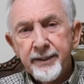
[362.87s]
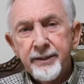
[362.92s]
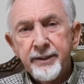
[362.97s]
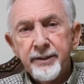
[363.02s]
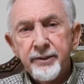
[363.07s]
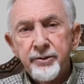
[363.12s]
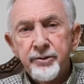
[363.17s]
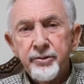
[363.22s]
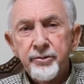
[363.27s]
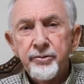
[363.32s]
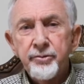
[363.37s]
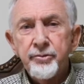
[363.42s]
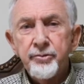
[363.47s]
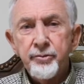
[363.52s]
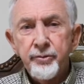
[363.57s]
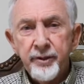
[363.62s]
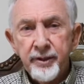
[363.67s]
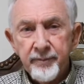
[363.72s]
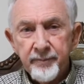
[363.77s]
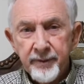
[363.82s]
did 2
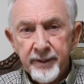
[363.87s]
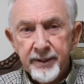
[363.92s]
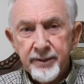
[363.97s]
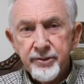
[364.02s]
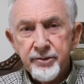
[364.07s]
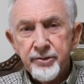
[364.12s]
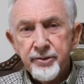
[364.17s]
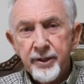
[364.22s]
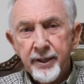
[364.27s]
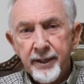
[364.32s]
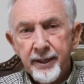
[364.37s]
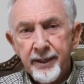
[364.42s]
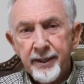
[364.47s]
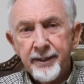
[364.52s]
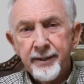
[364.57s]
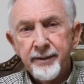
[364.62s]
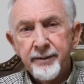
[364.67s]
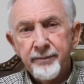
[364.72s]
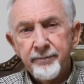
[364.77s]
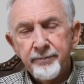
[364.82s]
treatments,
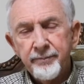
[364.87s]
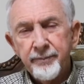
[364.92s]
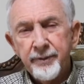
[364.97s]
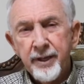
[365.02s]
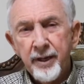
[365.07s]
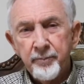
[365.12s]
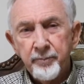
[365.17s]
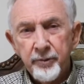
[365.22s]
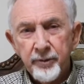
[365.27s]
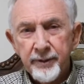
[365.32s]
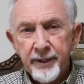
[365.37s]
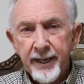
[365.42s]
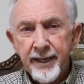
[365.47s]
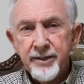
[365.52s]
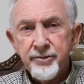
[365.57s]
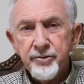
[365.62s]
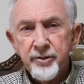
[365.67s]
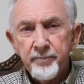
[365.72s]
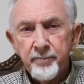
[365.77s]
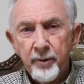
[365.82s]
a couple of
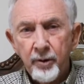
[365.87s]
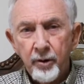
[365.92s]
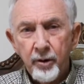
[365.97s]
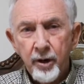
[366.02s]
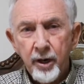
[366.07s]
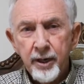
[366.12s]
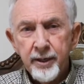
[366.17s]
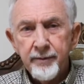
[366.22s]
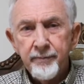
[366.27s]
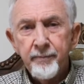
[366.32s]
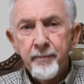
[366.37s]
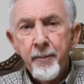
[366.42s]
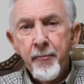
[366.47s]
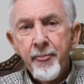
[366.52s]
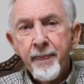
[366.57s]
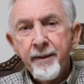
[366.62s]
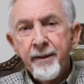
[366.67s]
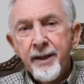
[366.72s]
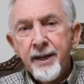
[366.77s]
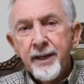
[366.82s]
days apart.
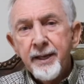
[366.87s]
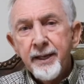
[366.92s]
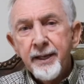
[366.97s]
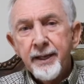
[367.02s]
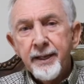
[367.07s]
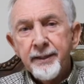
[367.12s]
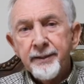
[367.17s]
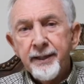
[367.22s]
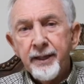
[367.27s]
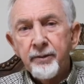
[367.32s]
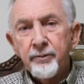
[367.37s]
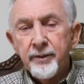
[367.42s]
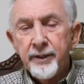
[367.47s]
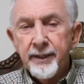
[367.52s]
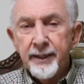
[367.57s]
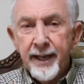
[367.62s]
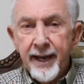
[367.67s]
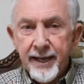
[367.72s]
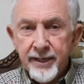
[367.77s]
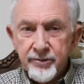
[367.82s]
They only
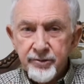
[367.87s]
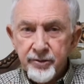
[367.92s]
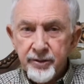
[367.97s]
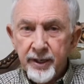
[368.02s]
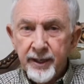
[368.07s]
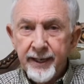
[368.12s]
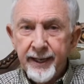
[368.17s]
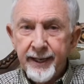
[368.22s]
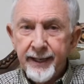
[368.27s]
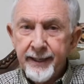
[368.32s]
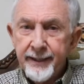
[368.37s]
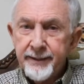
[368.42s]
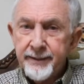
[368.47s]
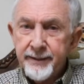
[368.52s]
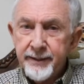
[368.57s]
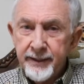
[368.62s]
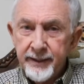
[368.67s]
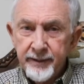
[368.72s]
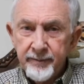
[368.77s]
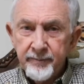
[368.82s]
last
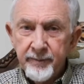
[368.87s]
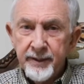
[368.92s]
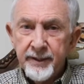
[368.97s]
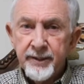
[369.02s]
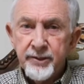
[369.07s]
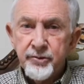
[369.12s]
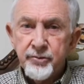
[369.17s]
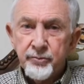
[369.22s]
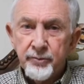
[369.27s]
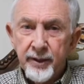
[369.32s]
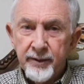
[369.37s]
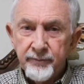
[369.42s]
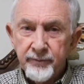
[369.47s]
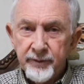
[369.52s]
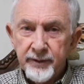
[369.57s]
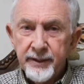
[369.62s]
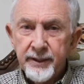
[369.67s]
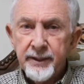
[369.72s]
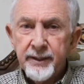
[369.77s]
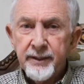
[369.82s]
18 minutes
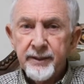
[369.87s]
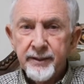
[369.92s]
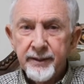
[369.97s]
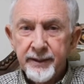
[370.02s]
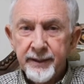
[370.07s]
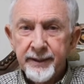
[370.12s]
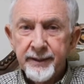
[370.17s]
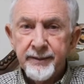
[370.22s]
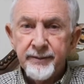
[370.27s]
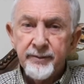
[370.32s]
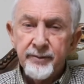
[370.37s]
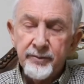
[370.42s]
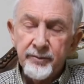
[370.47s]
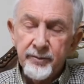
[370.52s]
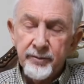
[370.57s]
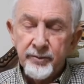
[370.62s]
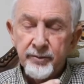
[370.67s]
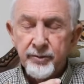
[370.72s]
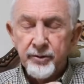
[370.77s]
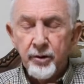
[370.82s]
roughly, and
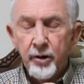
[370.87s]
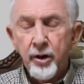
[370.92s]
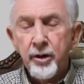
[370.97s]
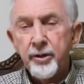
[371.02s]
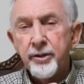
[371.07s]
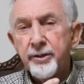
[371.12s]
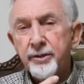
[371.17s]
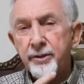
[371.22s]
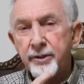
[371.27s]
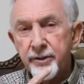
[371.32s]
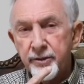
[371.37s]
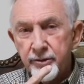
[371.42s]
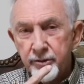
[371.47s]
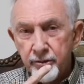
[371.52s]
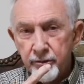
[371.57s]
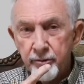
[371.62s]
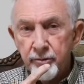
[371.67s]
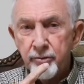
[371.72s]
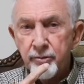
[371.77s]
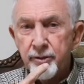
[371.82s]
targeted
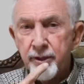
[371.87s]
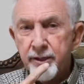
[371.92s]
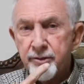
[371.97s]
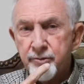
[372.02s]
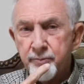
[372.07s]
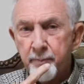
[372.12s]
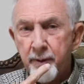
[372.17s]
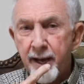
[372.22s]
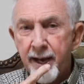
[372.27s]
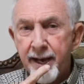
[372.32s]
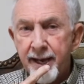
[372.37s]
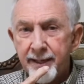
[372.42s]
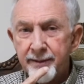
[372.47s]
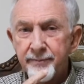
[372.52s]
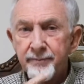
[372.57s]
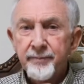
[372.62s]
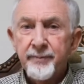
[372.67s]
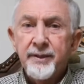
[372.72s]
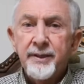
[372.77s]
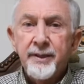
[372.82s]
to the spot.
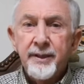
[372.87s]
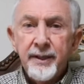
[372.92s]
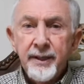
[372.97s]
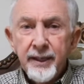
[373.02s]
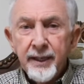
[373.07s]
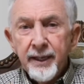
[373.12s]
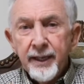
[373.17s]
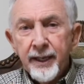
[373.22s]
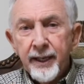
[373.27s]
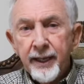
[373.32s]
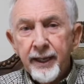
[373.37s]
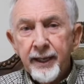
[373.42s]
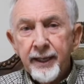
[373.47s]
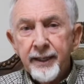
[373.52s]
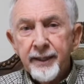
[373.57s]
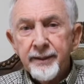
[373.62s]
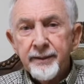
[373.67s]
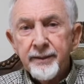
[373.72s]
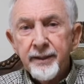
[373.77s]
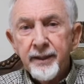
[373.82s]

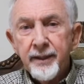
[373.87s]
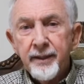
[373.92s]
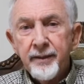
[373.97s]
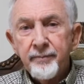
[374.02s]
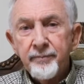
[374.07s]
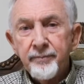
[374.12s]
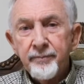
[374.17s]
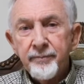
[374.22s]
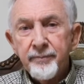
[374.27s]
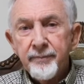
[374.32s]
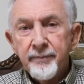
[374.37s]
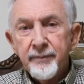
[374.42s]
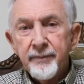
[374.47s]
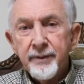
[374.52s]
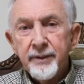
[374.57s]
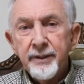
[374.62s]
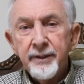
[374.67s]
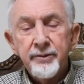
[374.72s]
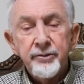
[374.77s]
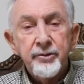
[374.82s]
And
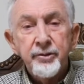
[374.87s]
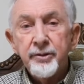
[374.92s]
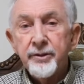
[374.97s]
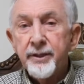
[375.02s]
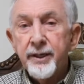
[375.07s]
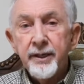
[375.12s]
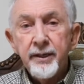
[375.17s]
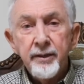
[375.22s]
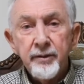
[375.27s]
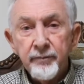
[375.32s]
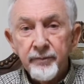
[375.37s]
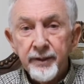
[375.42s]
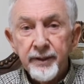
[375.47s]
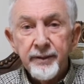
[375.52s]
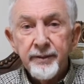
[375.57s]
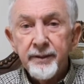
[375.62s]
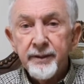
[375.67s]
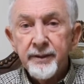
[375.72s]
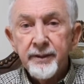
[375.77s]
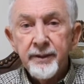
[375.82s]
it took care of
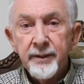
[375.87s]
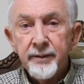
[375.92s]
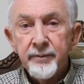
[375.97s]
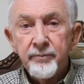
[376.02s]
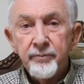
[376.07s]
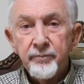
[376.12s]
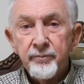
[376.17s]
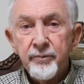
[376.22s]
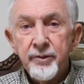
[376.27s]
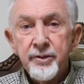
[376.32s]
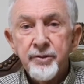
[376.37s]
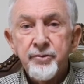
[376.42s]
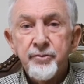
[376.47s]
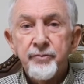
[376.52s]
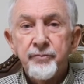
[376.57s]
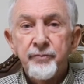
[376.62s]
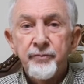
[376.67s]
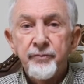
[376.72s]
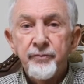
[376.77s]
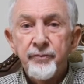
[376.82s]
it. It was
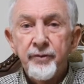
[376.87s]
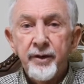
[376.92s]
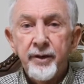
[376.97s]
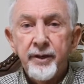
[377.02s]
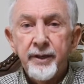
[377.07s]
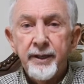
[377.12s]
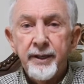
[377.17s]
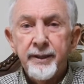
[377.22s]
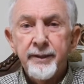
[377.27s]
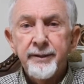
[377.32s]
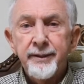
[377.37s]
very